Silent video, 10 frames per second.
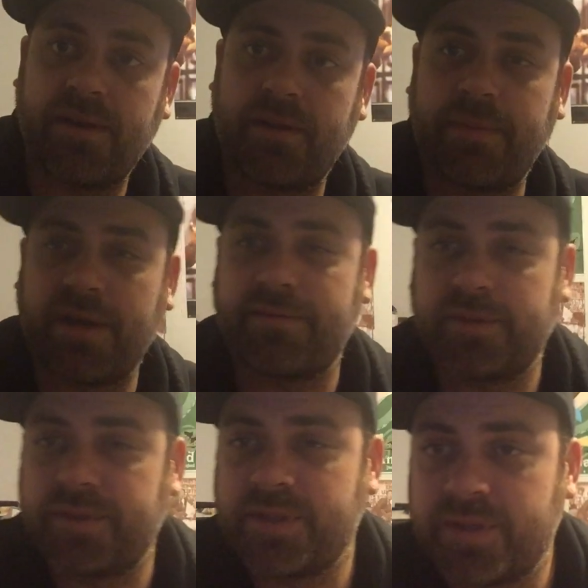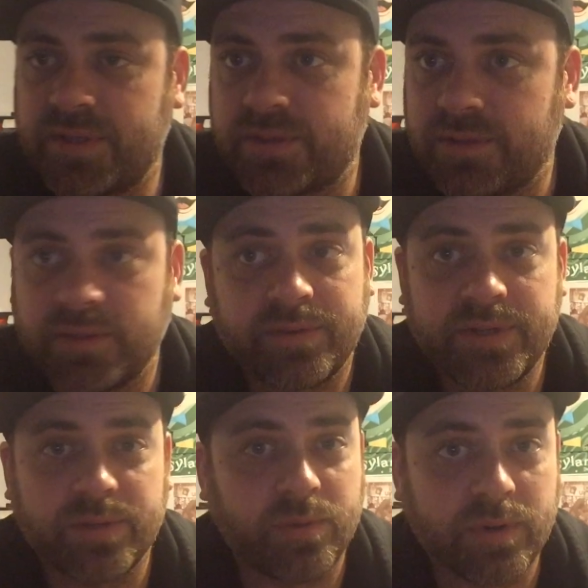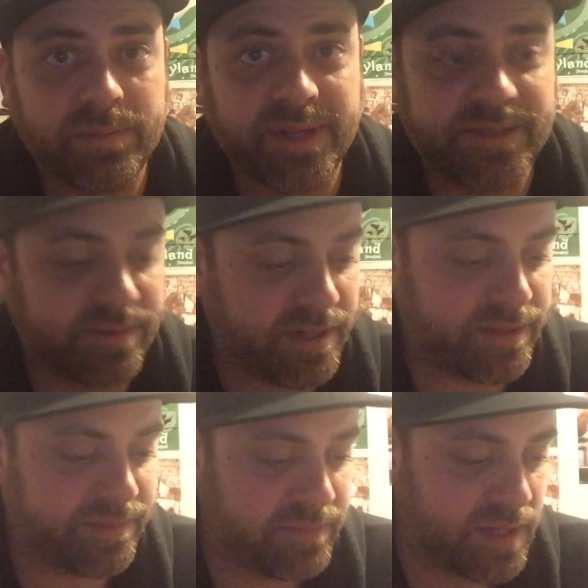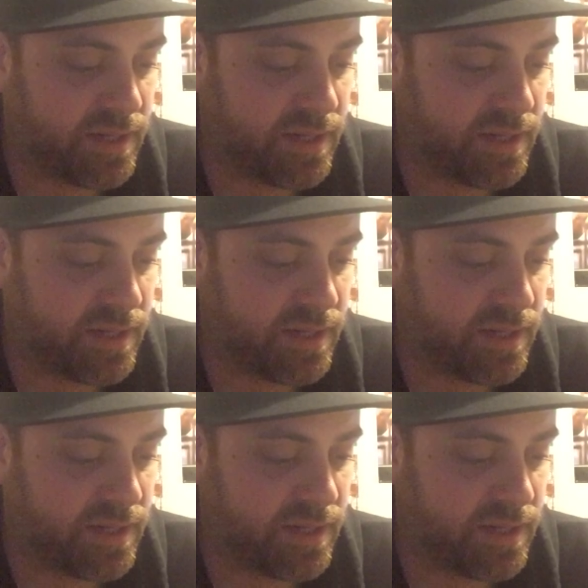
on the battlefield under your control, a creature or a planeswalker.